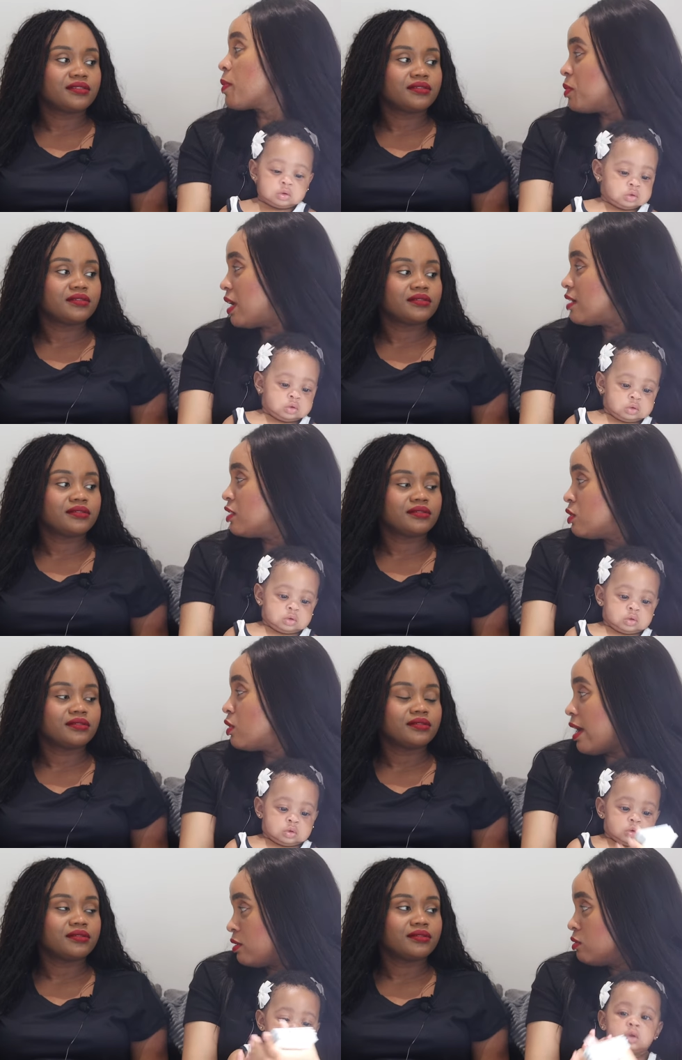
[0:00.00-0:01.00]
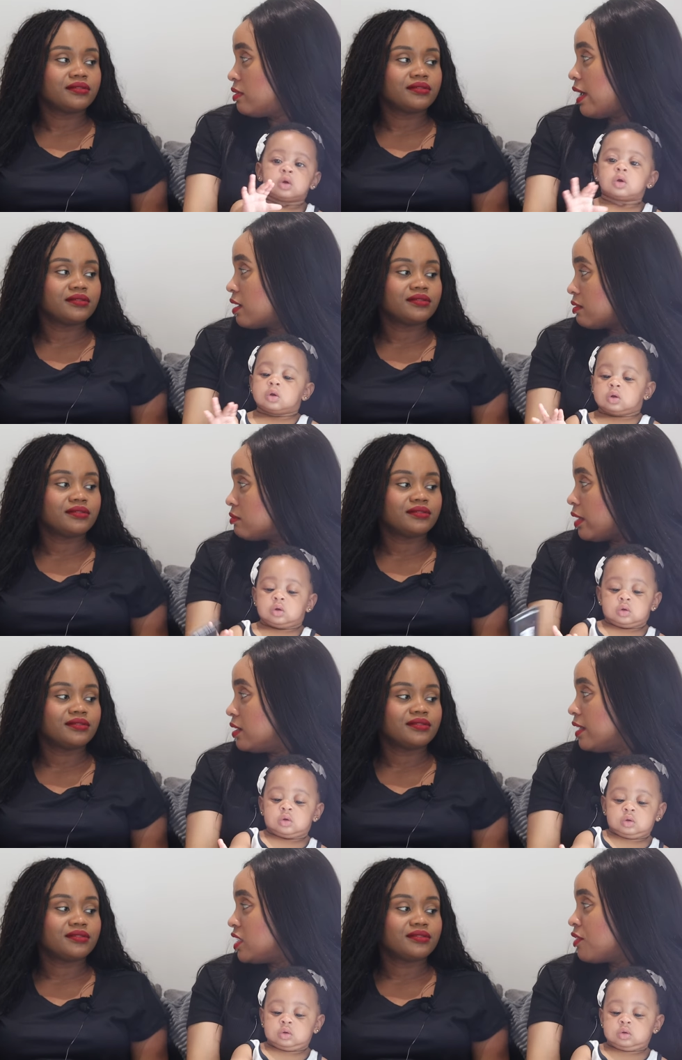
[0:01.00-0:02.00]
Speaker 1: people that you know, are you like
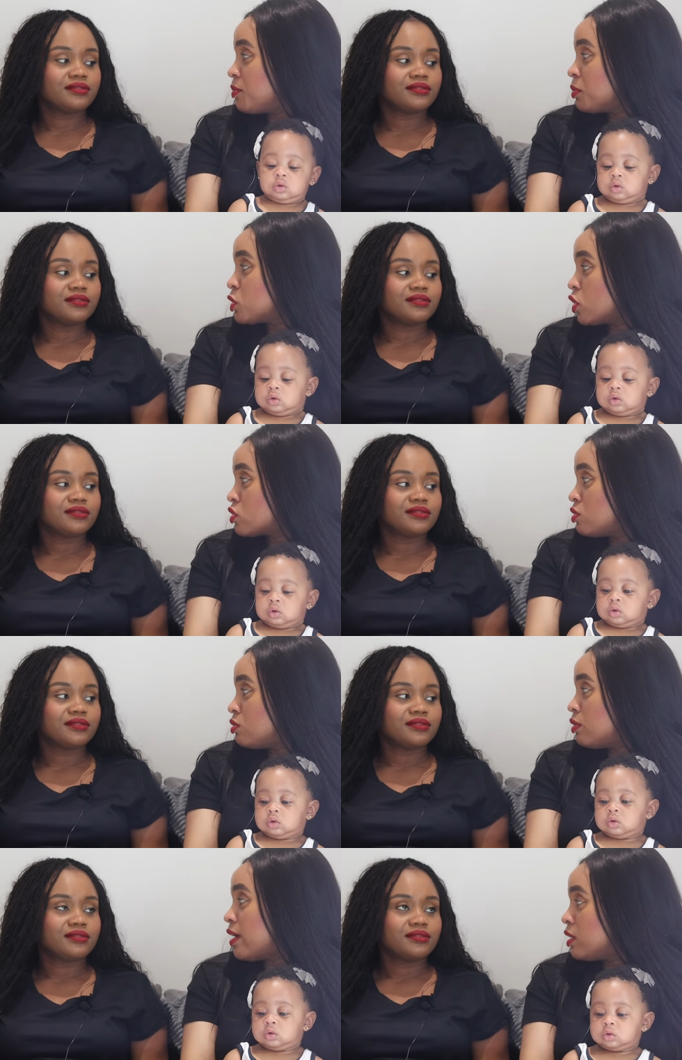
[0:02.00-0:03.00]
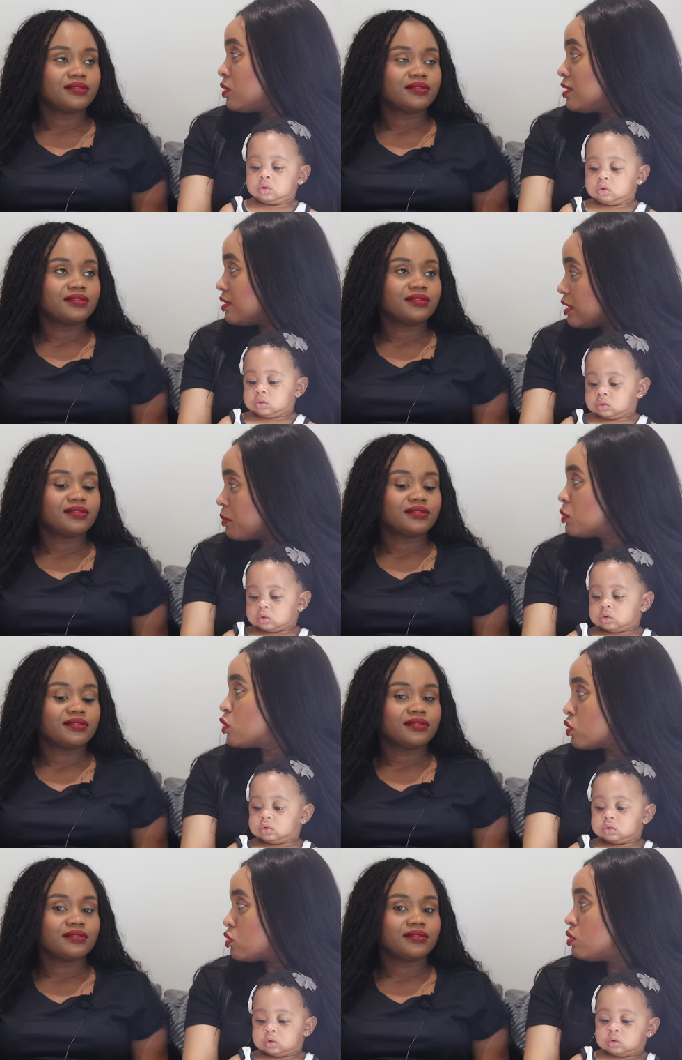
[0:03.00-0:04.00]
yeah, Jerry? People talk to you. Are you a good listener? People
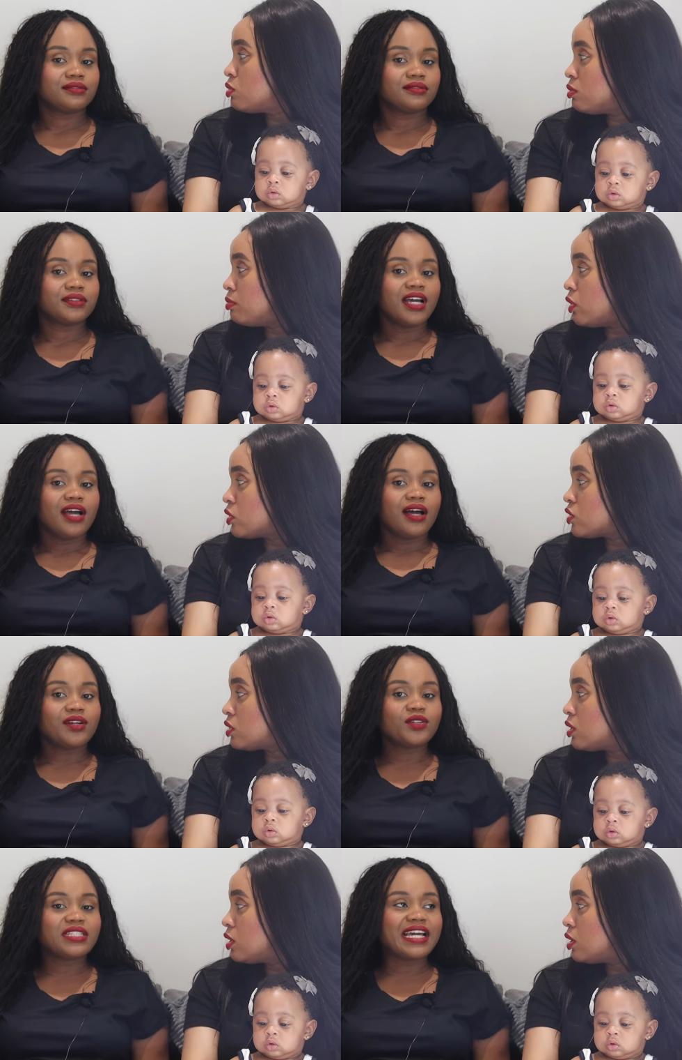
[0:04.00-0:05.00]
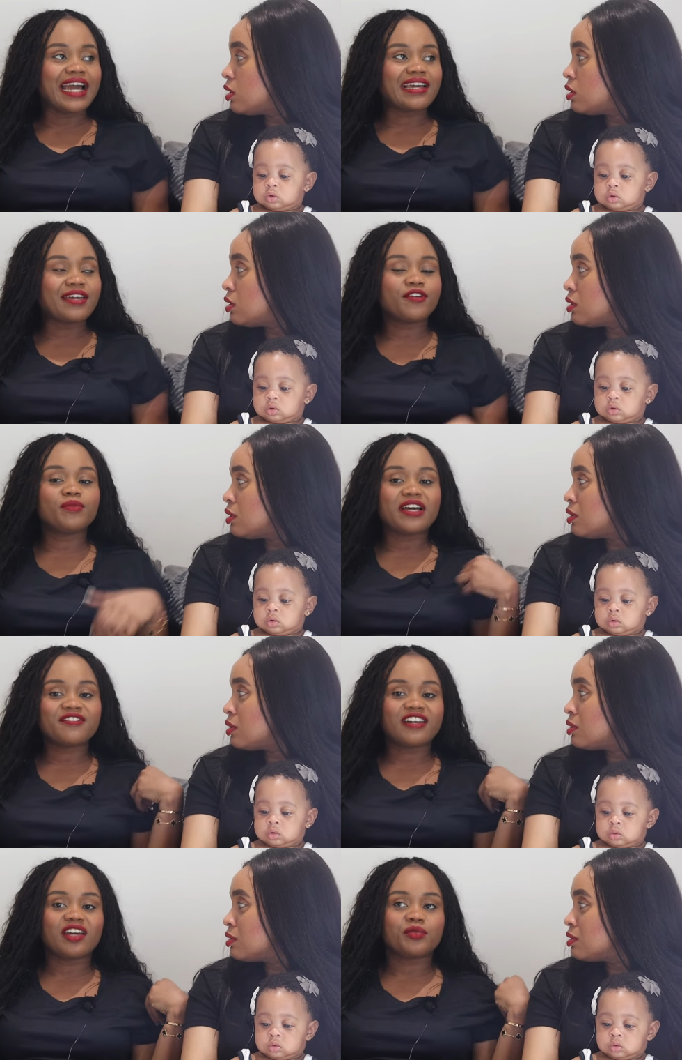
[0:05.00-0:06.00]
talk to you much. I don't
Speaker 2: think I give up
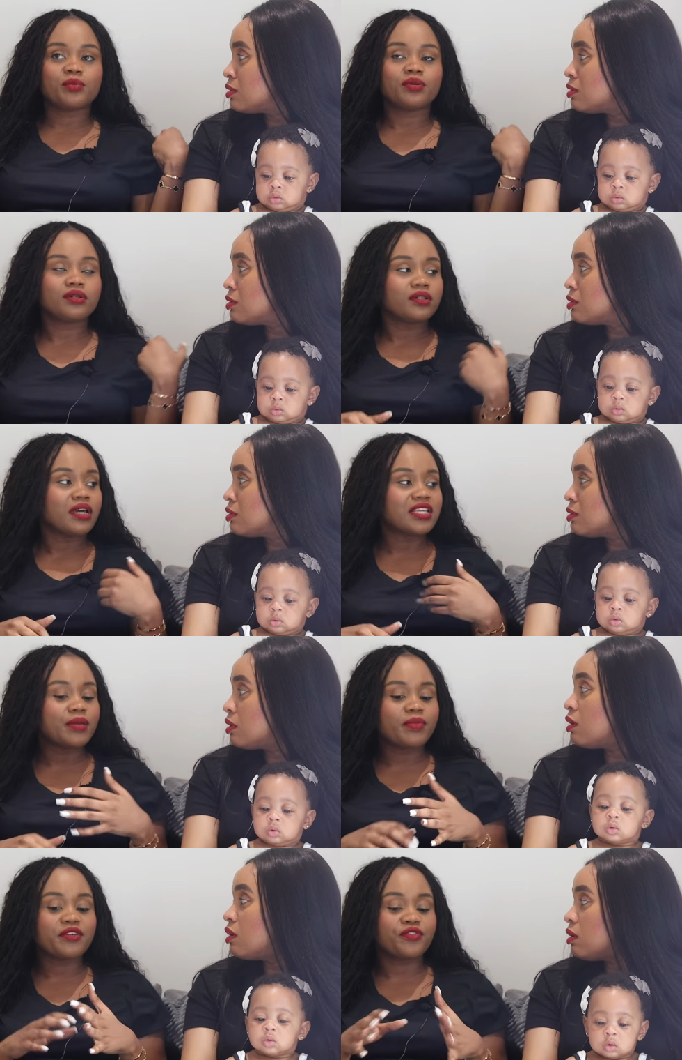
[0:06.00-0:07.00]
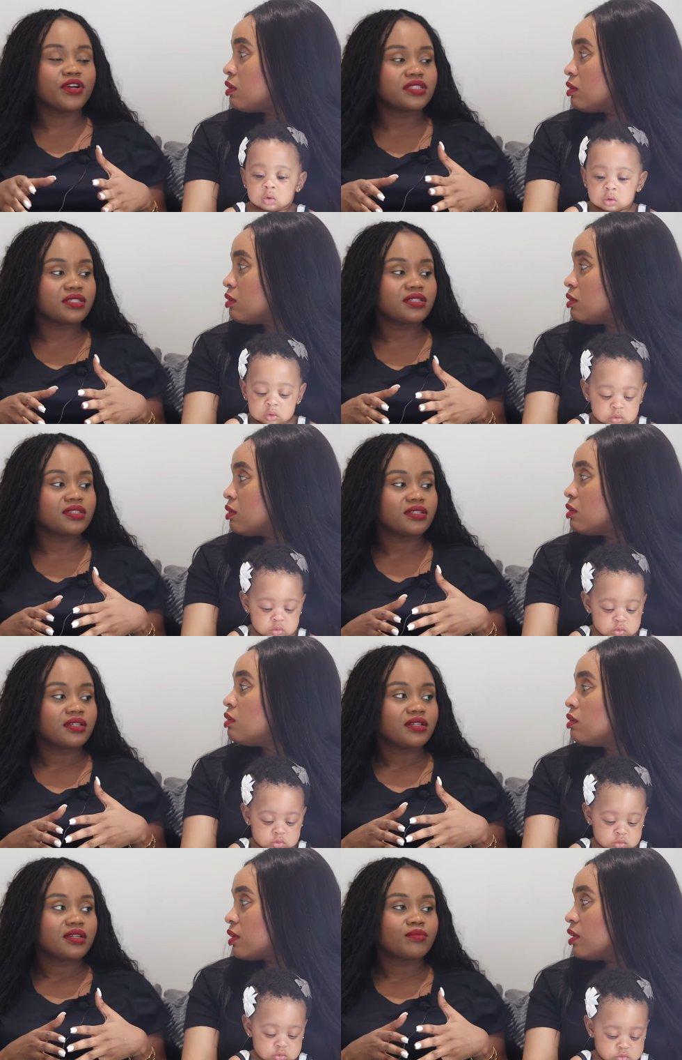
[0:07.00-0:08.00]
that vibe, except my friends.
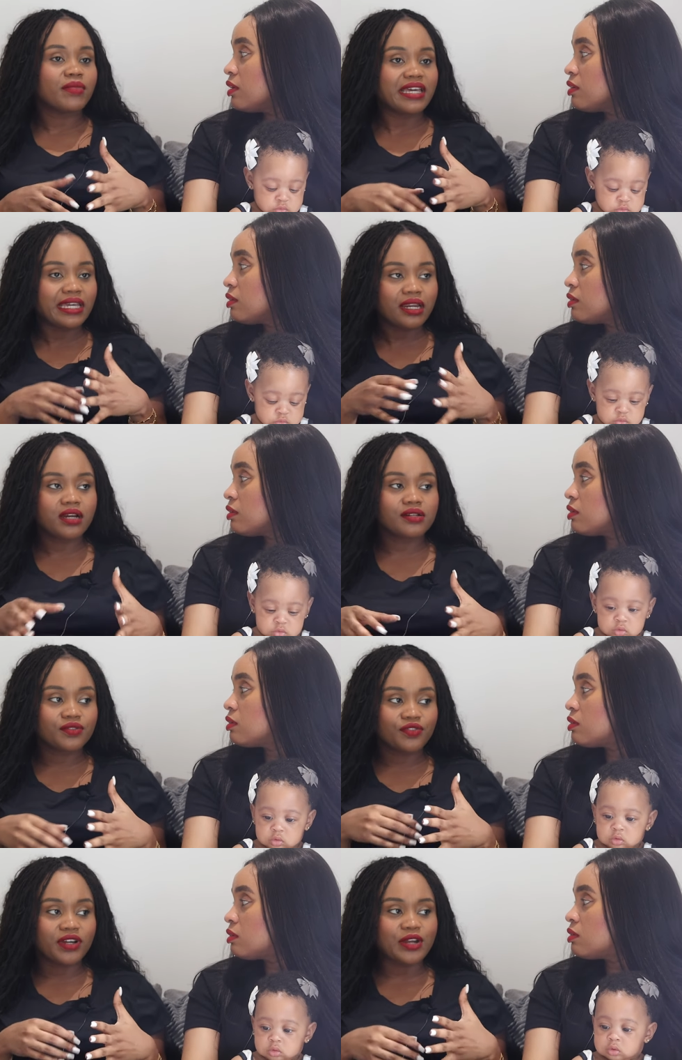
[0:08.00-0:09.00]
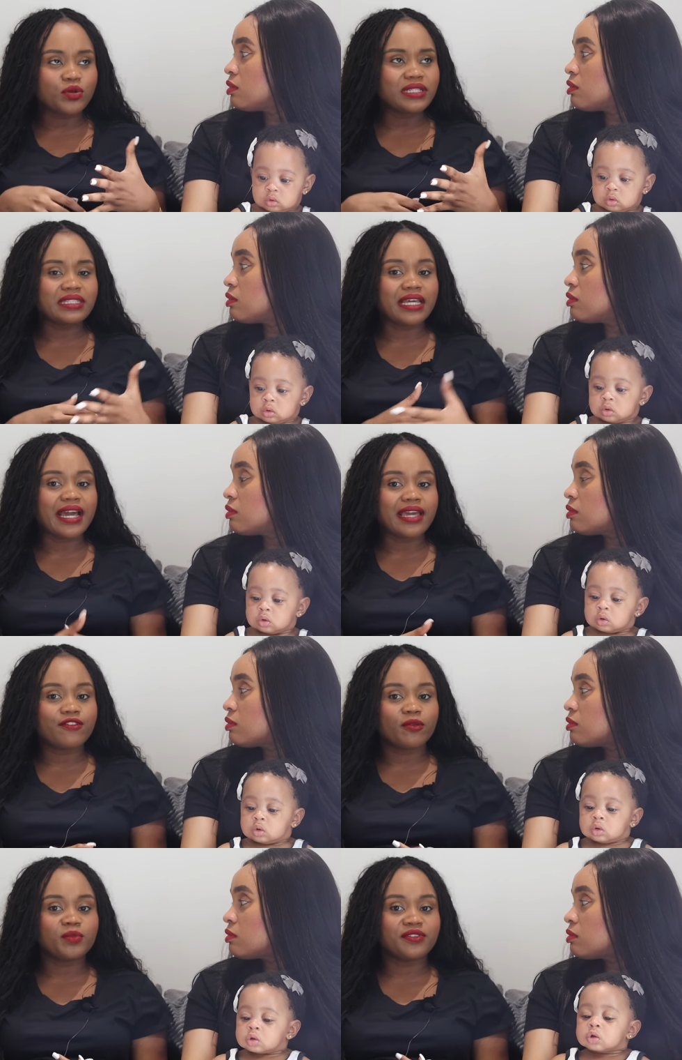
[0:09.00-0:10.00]
Okay. My inner friend. I don't think I
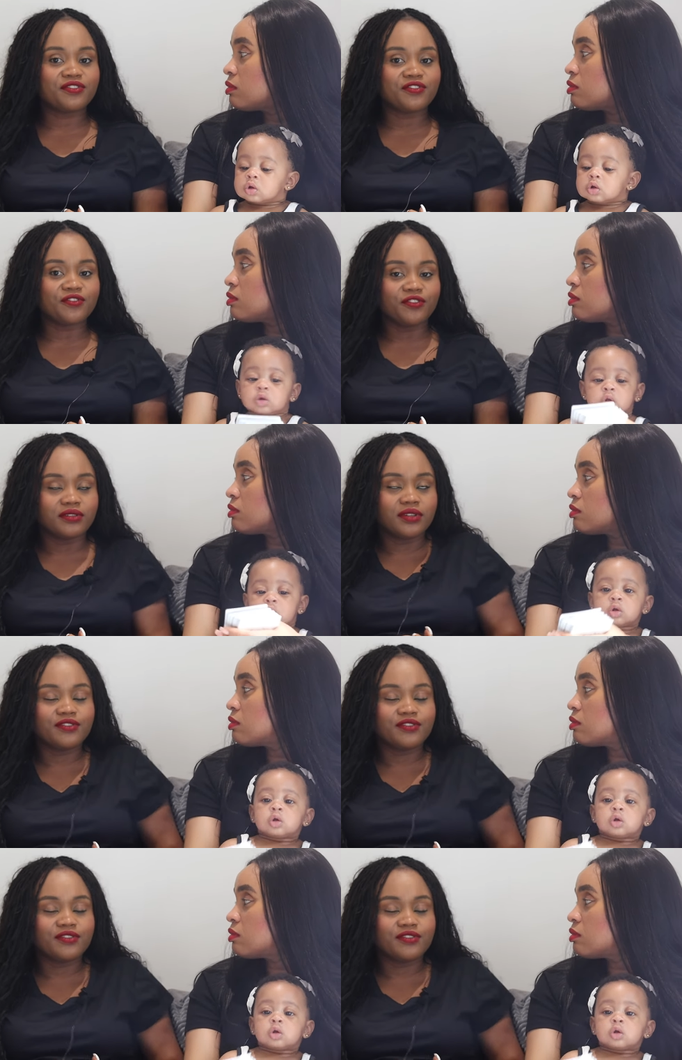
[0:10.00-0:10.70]
give up the the